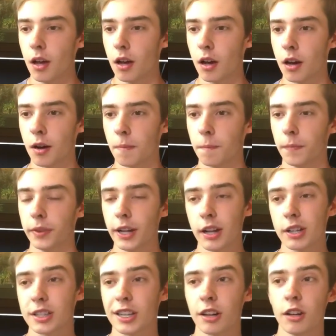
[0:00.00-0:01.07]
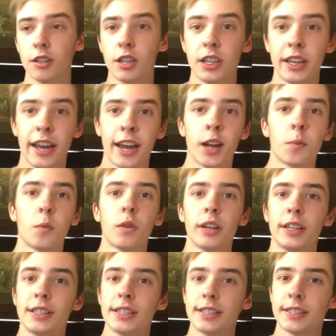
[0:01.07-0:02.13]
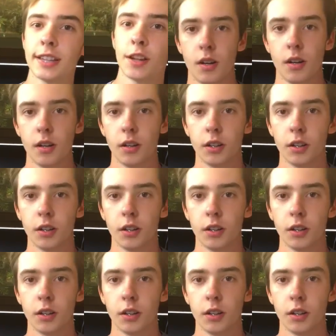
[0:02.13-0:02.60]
Um, now let's get on to the animal itself.